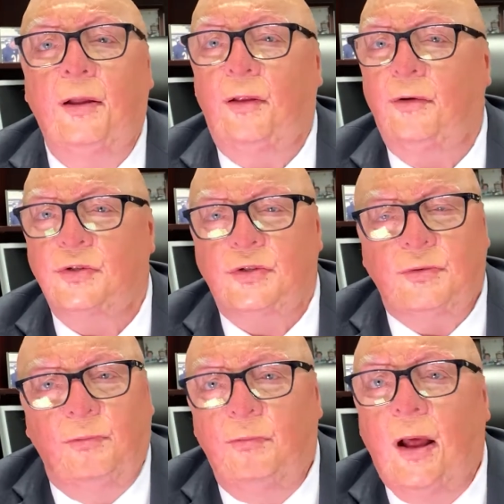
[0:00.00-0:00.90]

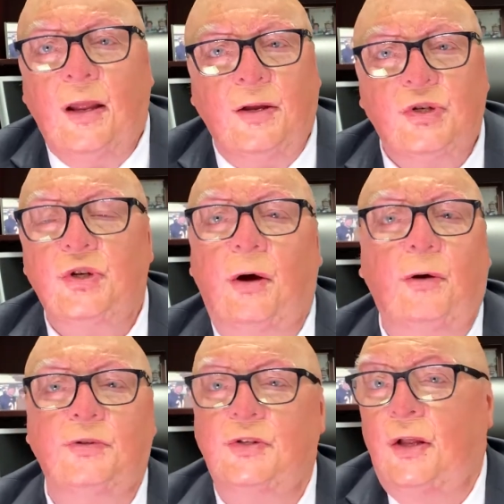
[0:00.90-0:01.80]
There's many
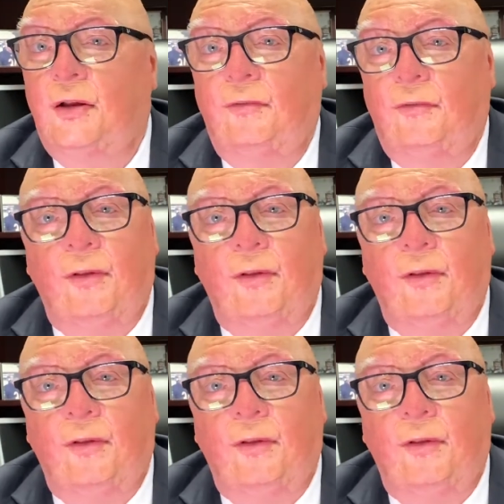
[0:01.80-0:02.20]
shows that